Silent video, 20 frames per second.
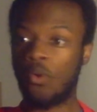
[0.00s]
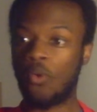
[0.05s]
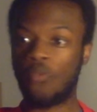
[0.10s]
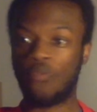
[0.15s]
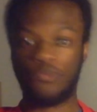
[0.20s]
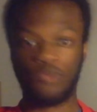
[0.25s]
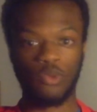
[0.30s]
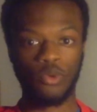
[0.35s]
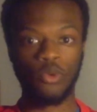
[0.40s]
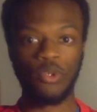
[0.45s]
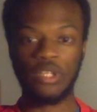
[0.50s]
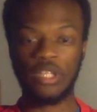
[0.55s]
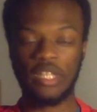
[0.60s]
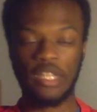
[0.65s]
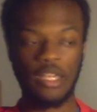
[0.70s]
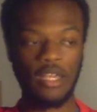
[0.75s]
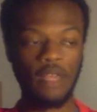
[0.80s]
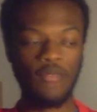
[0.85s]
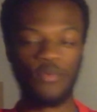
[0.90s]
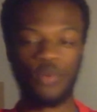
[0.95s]
flow of the
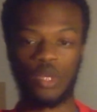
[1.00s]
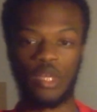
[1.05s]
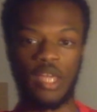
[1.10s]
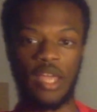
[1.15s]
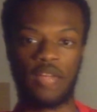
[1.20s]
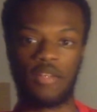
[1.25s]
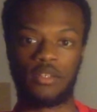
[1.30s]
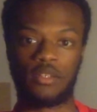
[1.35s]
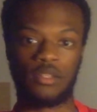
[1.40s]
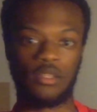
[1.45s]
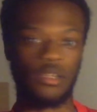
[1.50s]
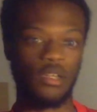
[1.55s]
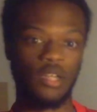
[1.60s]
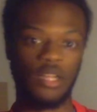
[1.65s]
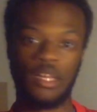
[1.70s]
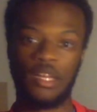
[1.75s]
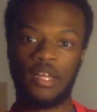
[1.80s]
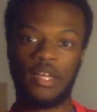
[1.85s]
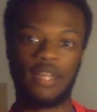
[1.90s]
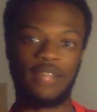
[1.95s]
game for Canada.
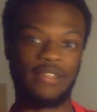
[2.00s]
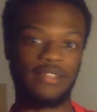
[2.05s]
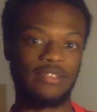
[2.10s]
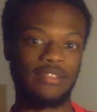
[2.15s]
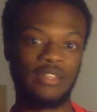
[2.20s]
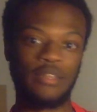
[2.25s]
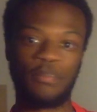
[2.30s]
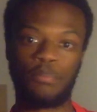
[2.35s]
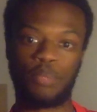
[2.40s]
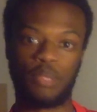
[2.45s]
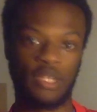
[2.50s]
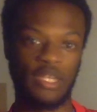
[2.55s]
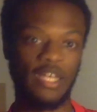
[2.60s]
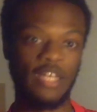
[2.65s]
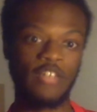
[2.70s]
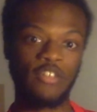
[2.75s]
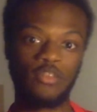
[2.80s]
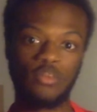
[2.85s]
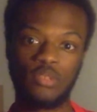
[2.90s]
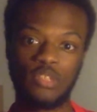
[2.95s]
As I said,
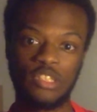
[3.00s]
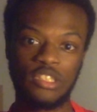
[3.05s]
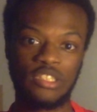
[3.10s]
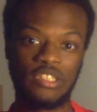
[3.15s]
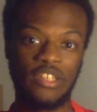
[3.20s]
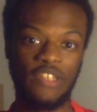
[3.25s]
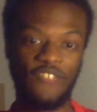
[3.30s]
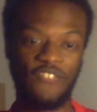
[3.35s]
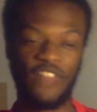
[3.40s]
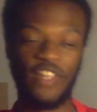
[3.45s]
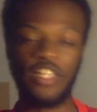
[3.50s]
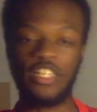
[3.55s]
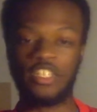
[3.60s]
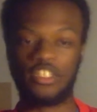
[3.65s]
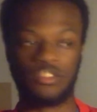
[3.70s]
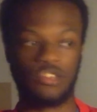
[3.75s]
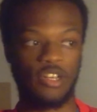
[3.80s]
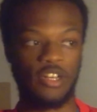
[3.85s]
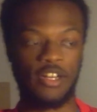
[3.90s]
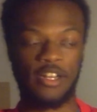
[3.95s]
plans were just
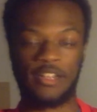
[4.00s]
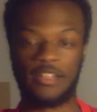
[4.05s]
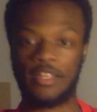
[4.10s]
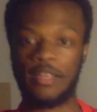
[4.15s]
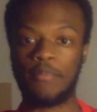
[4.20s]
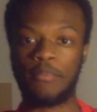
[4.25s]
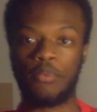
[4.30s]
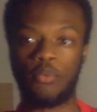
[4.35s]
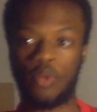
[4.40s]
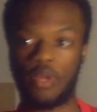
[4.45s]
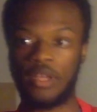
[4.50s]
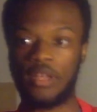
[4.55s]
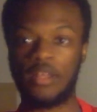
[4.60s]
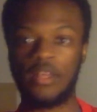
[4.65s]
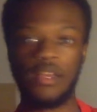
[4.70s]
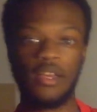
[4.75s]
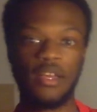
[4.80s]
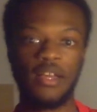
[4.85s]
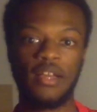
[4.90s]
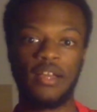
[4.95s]
defenestrated at that point.
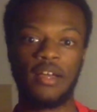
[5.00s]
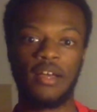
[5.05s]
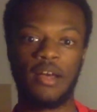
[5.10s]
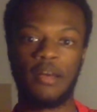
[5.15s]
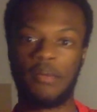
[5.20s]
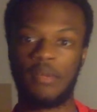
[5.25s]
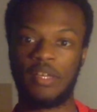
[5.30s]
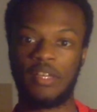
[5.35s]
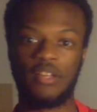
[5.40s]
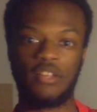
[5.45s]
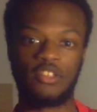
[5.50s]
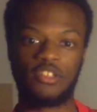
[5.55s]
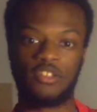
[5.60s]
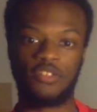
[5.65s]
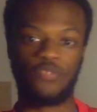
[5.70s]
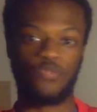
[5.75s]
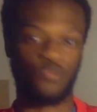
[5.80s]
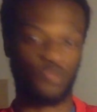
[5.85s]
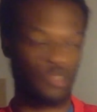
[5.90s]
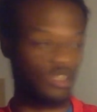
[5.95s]

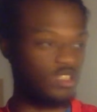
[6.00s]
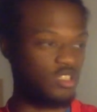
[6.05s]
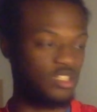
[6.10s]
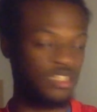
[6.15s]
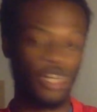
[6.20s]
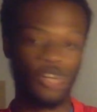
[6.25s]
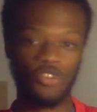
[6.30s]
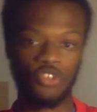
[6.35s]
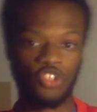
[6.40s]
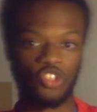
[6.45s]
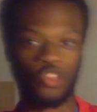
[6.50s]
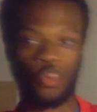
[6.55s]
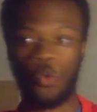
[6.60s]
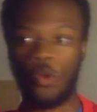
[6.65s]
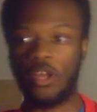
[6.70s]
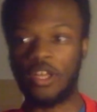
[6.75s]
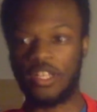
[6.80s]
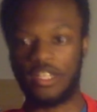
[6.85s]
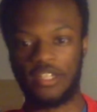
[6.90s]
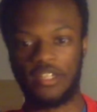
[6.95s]
Just flushed down the
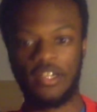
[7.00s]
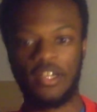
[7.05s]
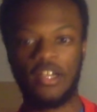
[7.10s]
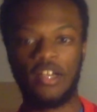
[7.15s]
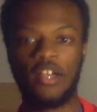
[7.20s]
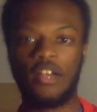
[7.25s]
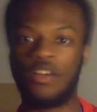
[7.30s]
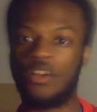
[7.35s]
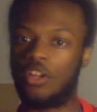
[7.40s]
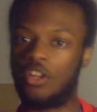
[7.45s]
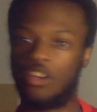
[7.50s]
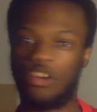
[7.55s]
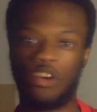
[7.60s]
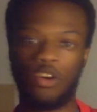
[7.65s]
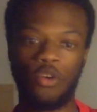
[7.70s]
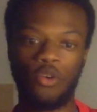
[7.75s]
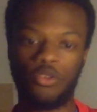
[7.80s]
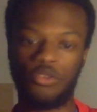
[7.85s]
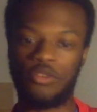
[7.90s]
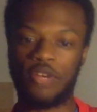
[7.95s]
toilet.
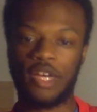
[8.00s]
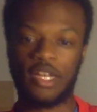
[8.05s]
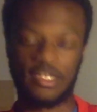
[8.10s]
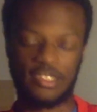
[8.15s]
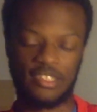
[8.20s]
You got